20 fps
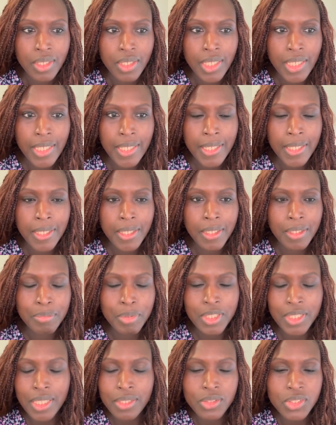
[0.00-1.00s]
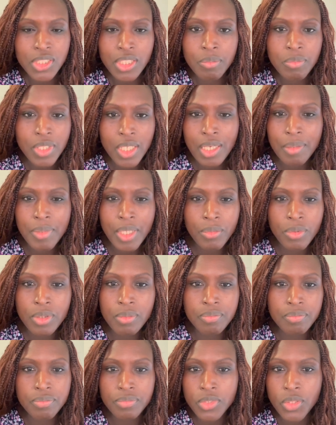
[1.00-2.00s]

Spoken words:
but at the same time I will